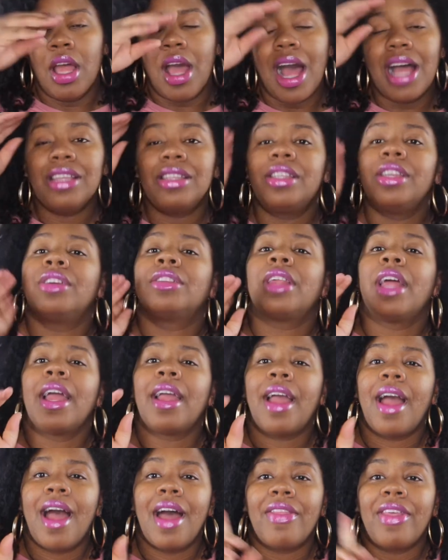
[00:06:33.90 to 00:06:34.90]
I still
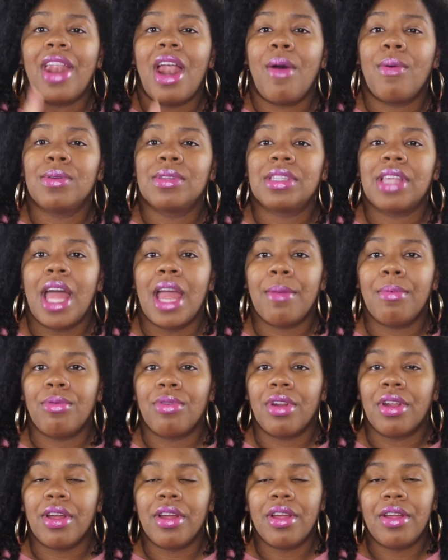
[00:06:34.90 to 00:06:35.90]
thank God that I was
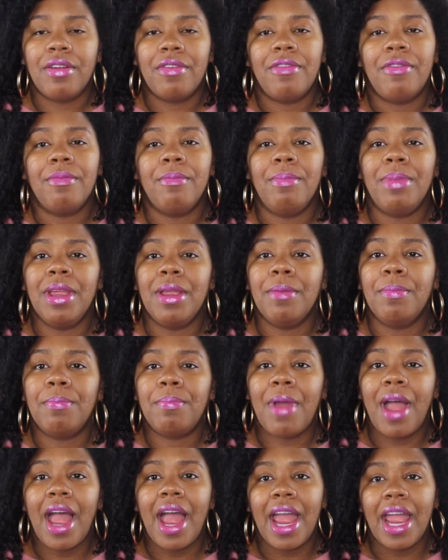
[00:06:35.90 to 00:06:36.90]
able to be
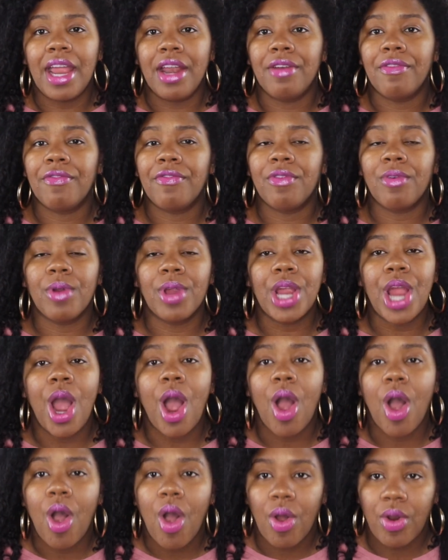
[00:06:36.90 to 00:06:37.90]
pain-free
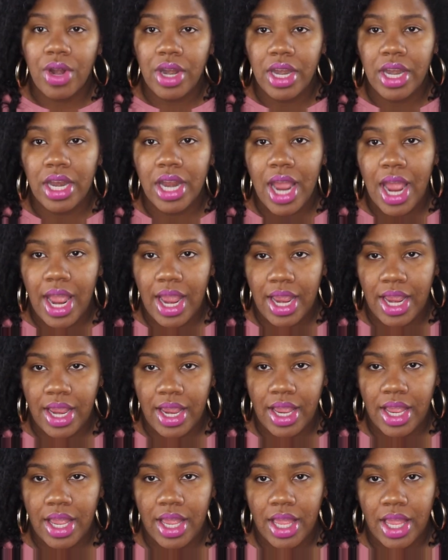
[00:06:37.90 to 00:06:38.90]
all
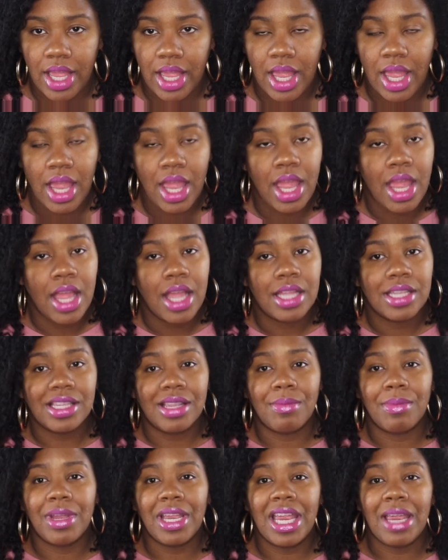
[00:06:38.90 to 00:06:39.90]
day.
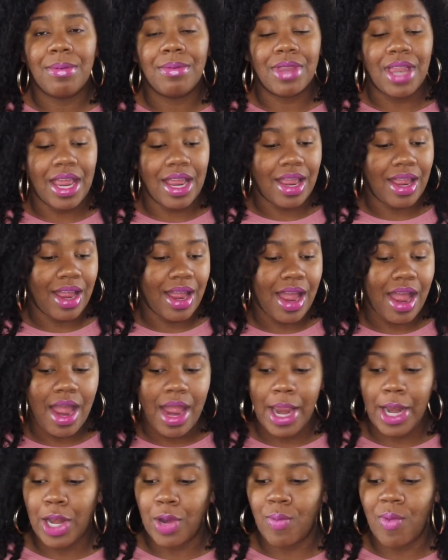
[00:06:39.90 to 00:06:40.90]
So I'm going to keep thanking
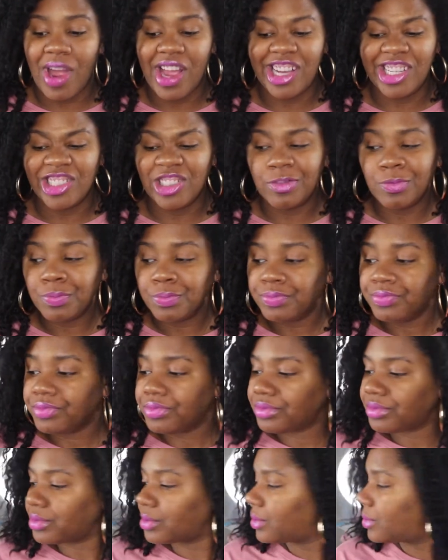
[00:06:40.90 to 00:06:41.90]
God anyway.
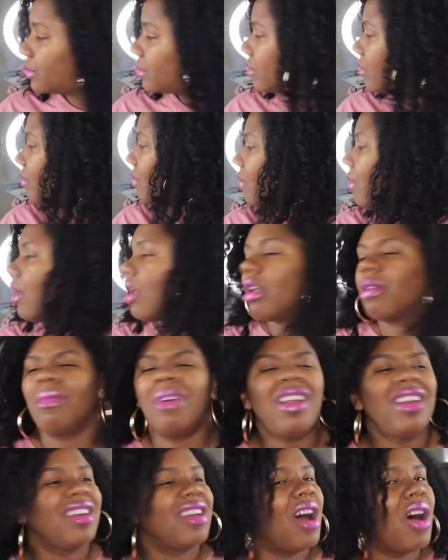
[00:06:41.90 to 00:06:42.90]

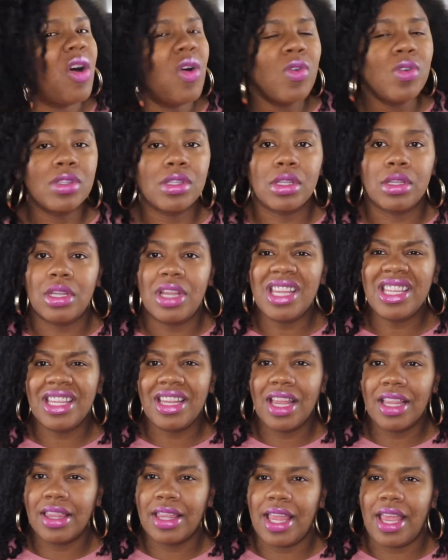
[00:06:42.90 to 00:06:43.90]
My nose, that's
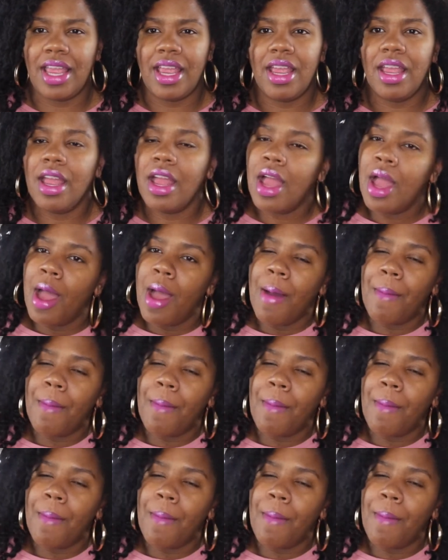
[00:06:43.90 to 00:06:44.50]
another thing.